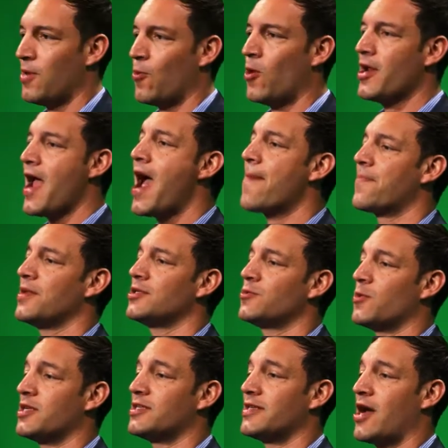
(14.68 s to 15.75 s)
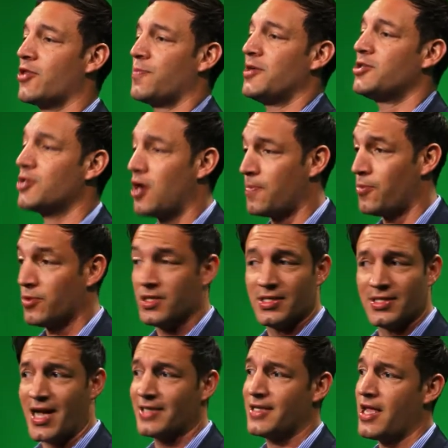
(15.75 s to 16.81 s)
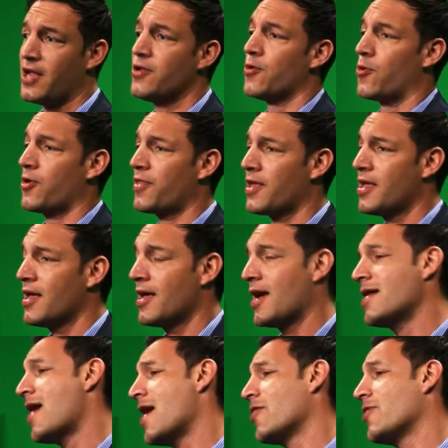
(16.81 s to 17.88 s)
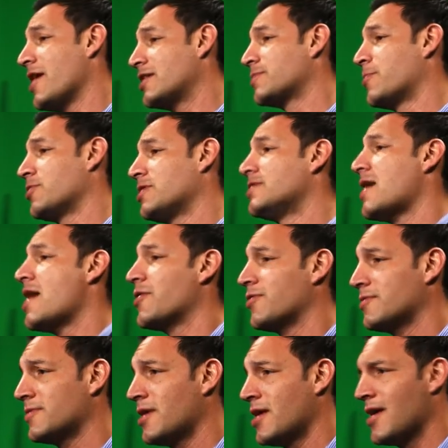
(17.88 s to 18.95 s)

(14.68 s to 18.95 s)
But what happens when a South Beach couple decide to head north and hire an expert designer?